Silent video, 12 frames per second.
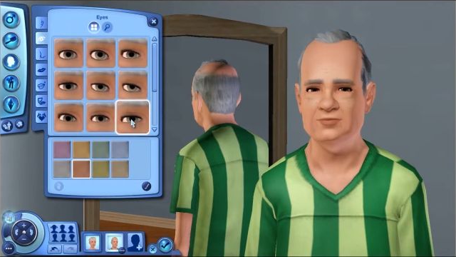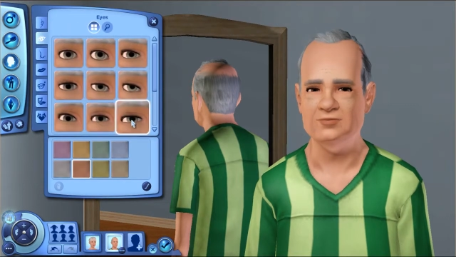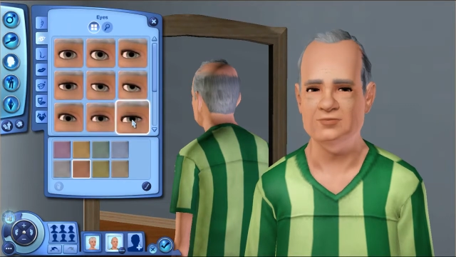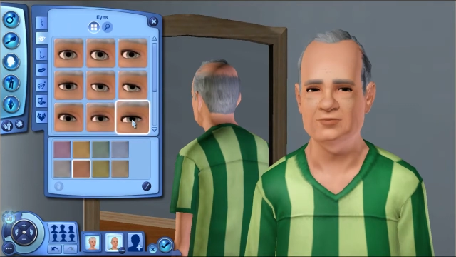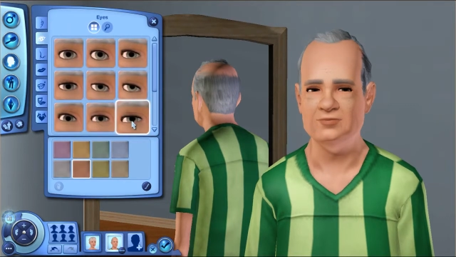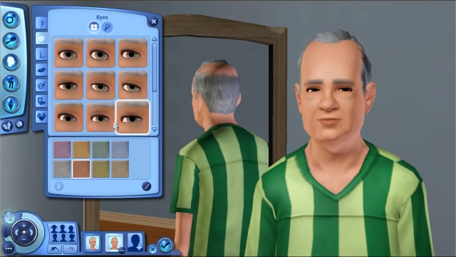
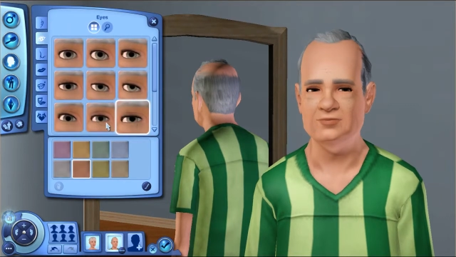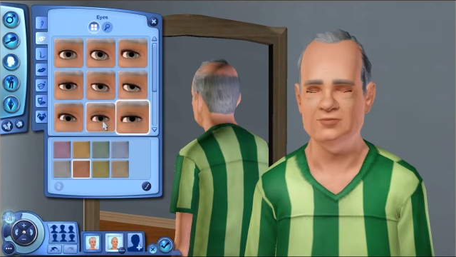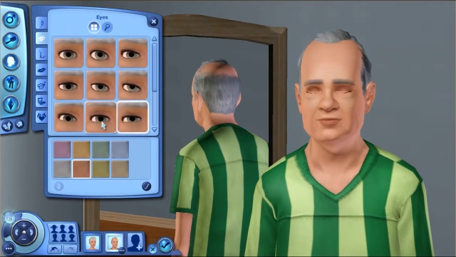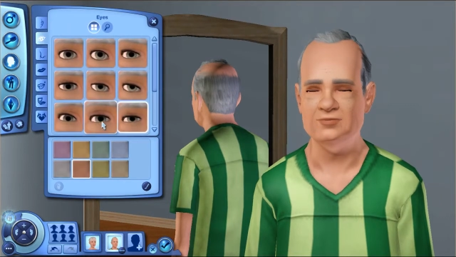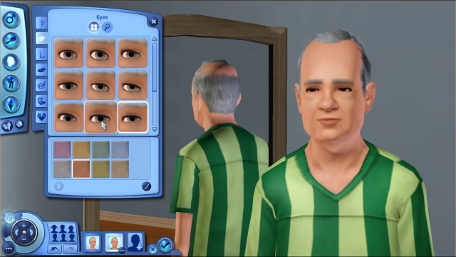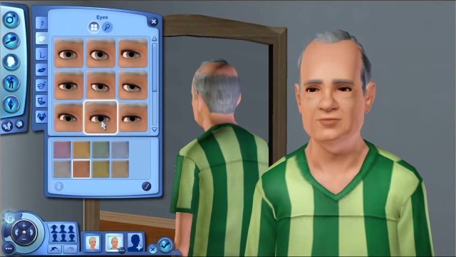
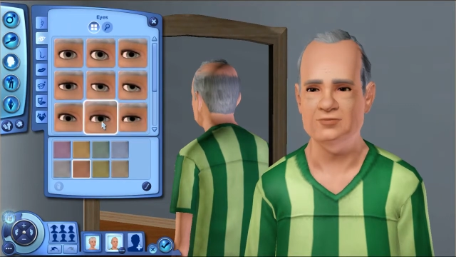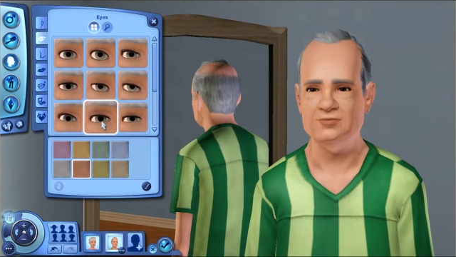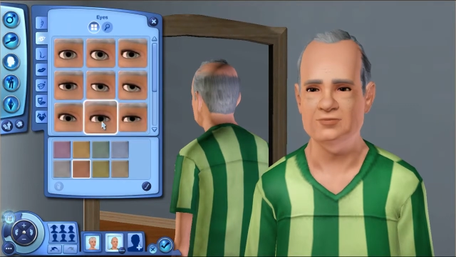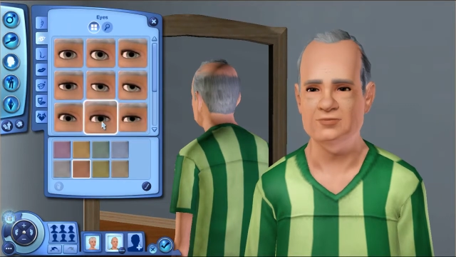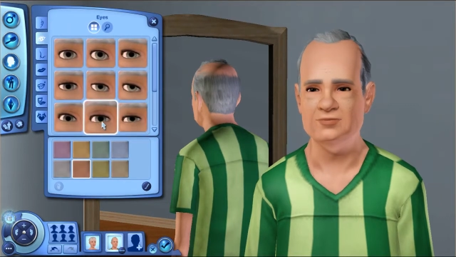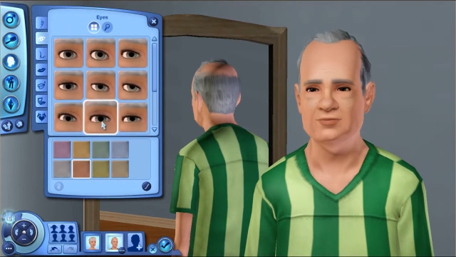
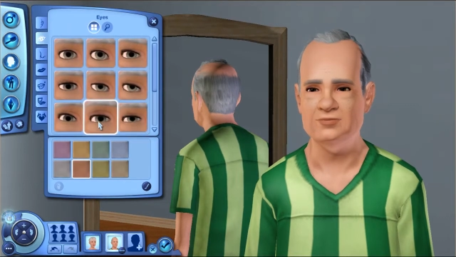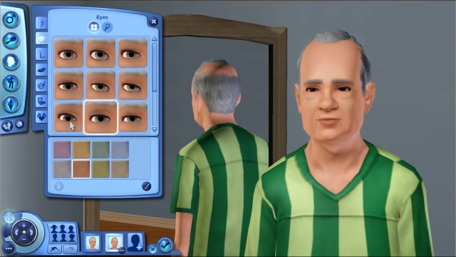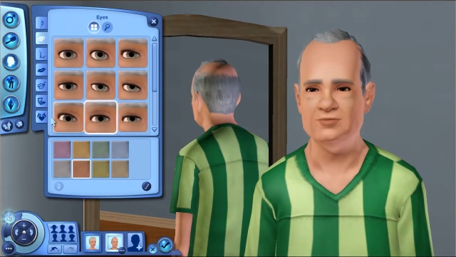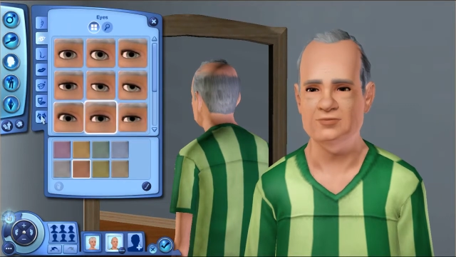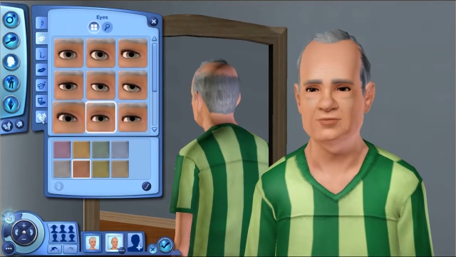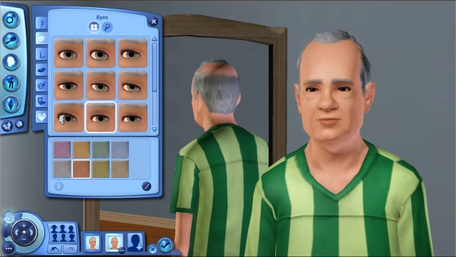
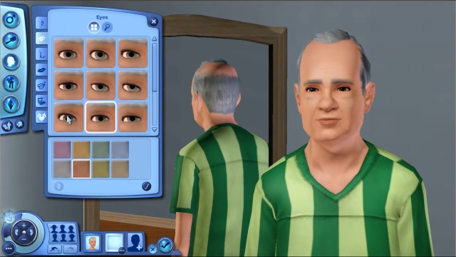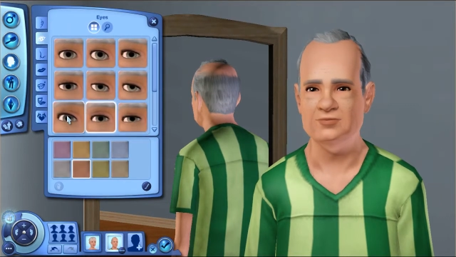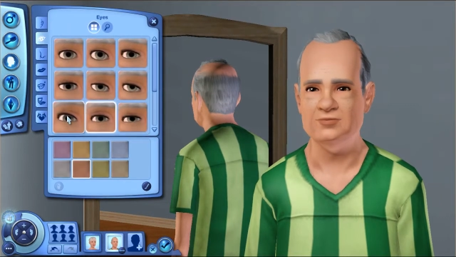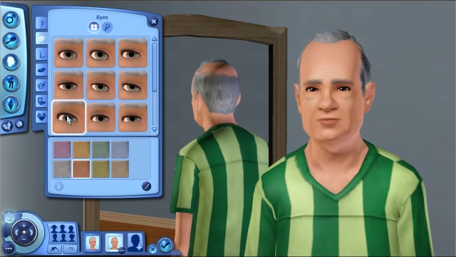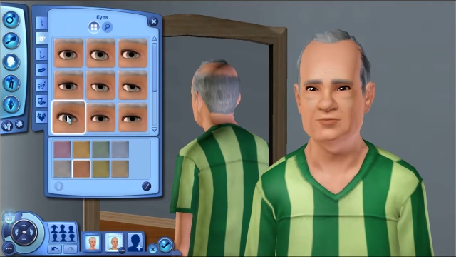[no speech]